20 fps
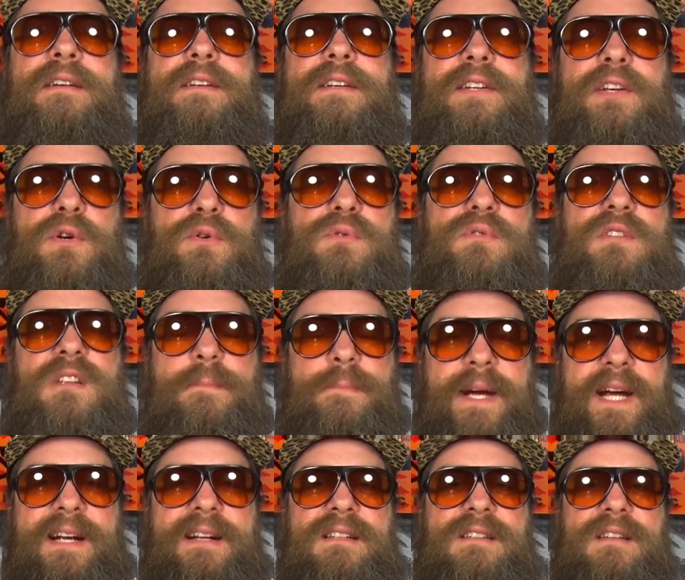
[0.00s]
used
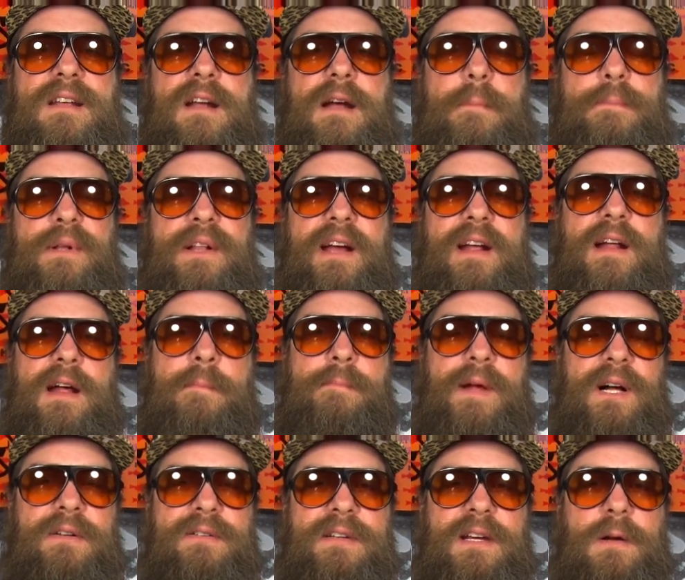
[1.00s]
baits that I plan on
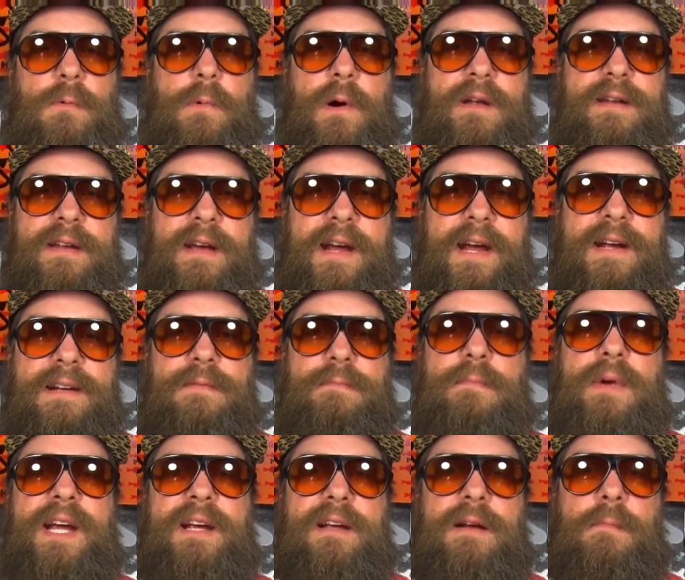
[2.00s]
melting one day and
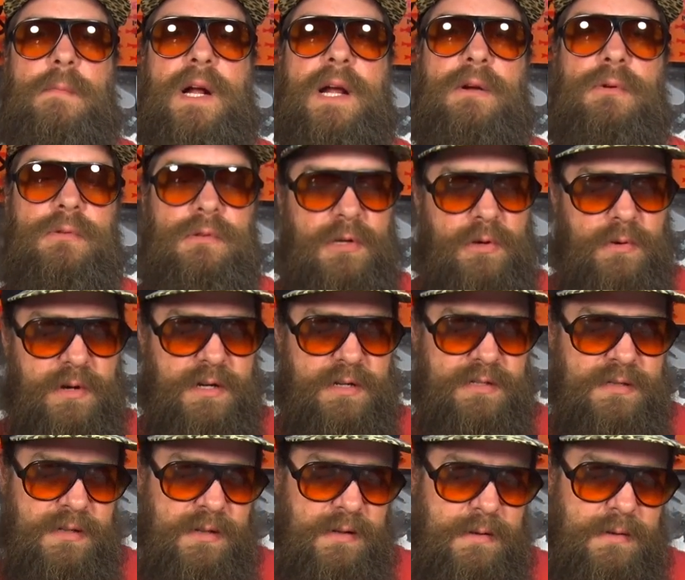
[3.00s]
making my own
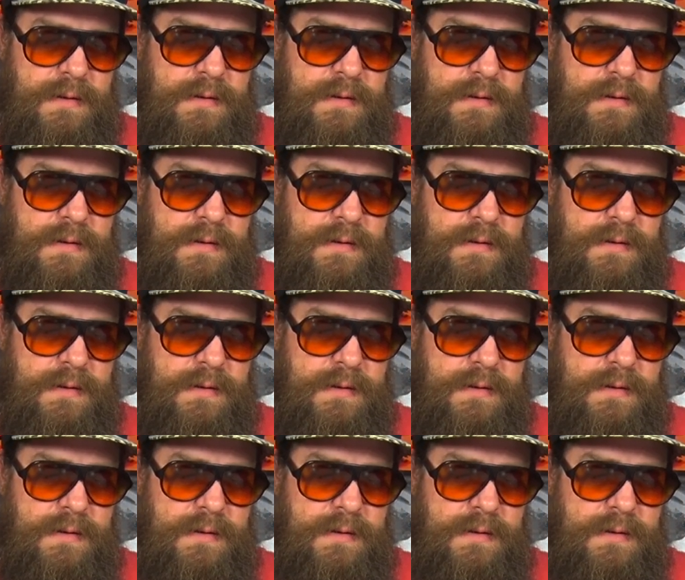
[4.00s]
lures.